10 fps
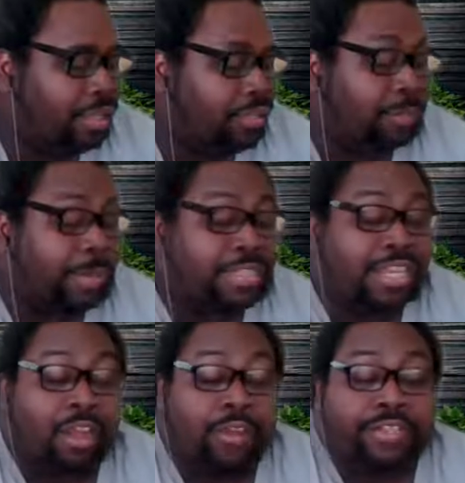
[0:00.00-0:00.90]
Triple H
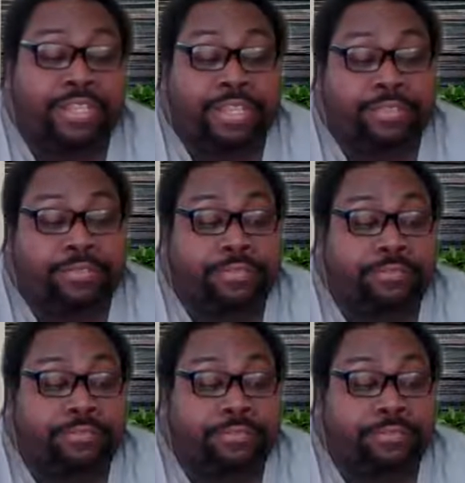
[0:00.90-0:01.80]
had a heart attack,
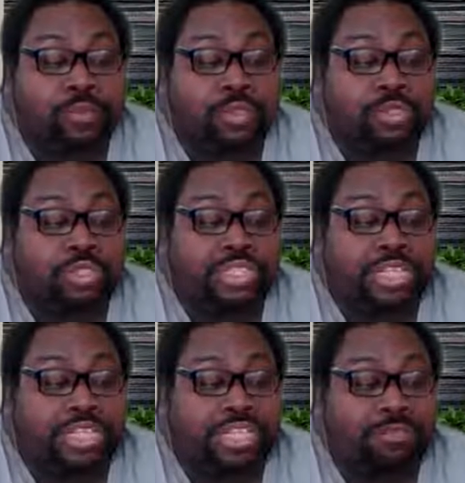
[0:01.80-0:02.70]
which
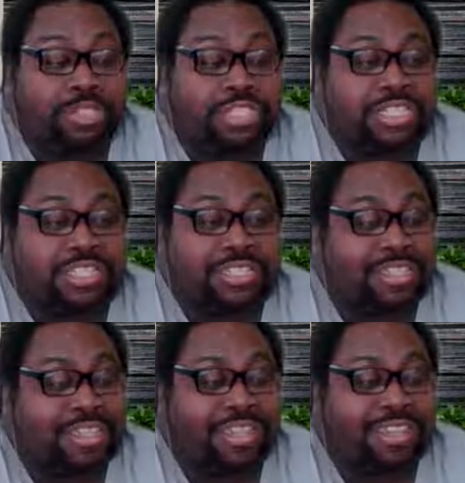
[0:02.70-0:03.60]
is
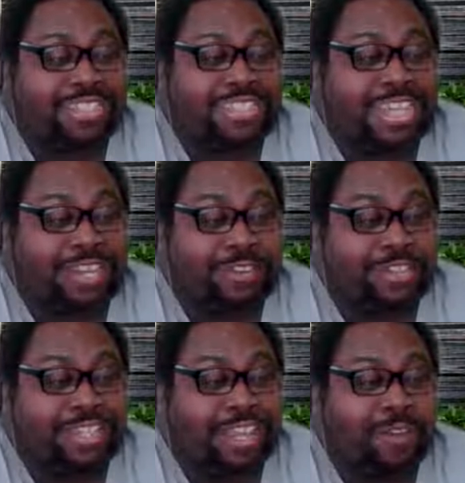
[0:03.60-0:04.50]
scary
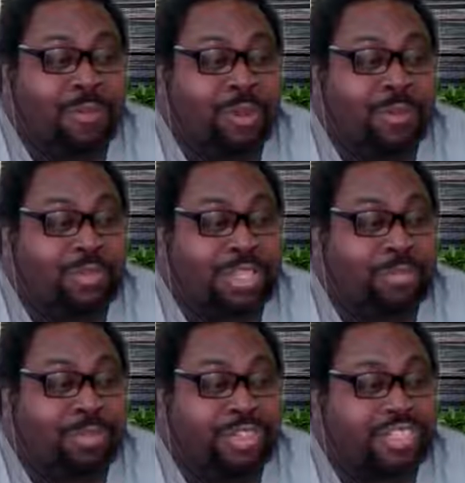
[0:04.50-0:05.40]
because I don't want to lose
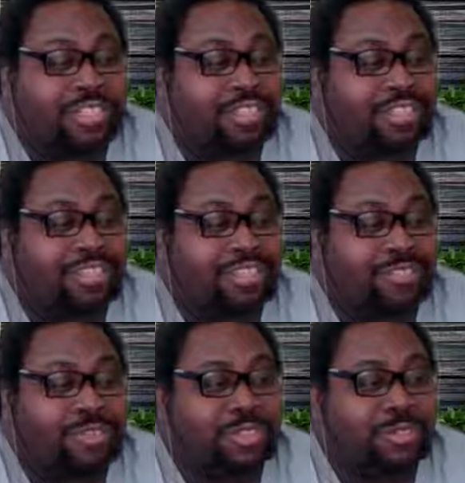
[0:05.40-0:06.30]
him in wrestling. It's
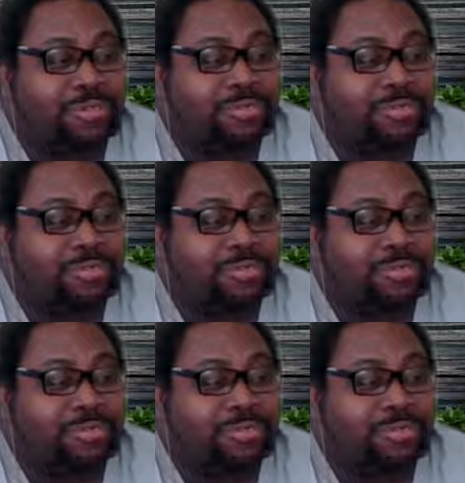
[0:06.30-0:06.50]
too soon.